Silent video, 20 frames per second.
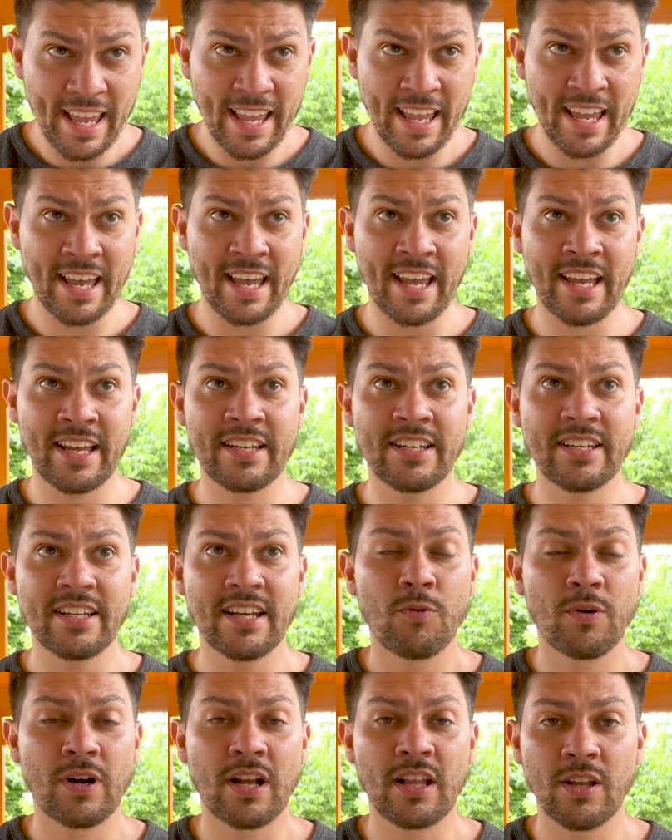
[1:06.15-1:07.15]
And
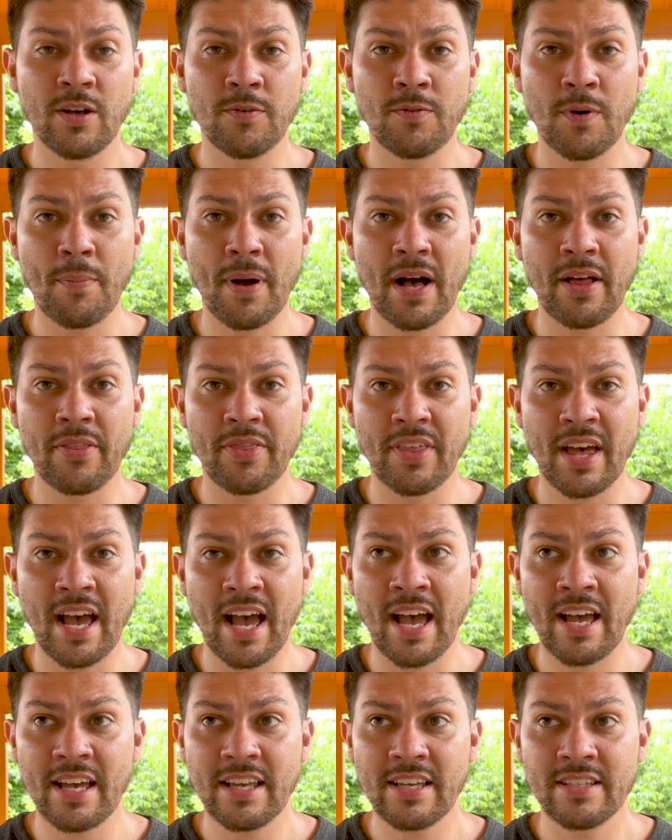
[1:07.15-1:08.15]
what I love about
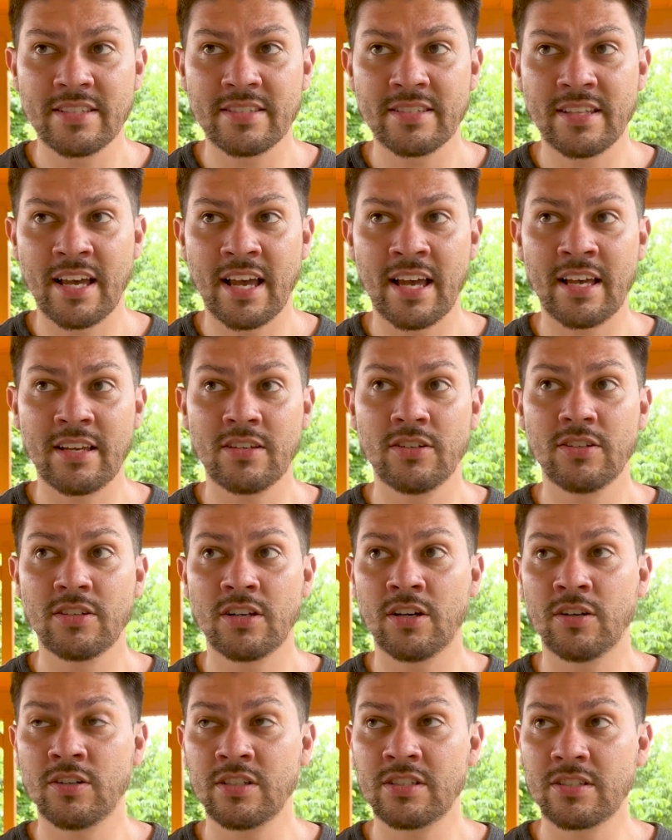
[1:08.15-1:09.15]
that is that,
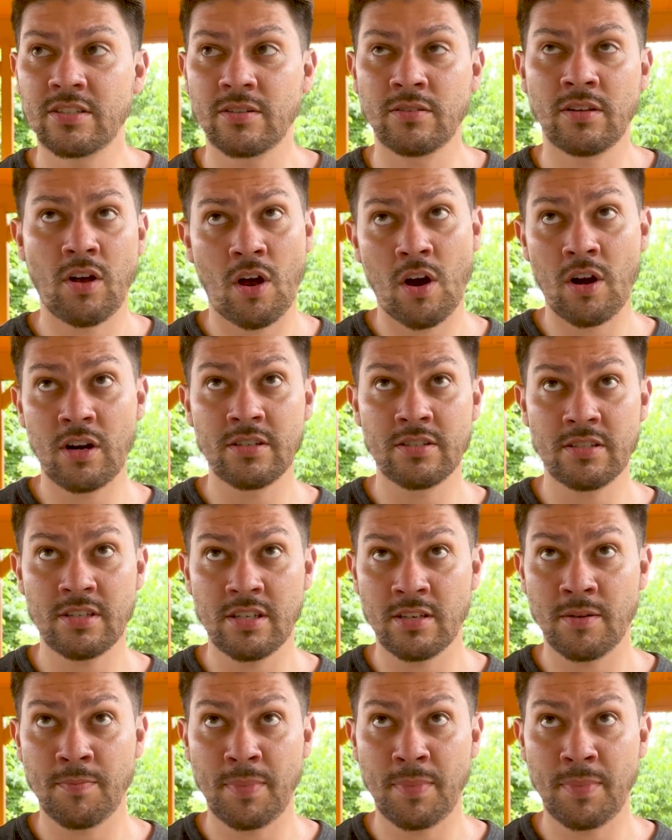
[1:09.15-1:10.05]
it's honestly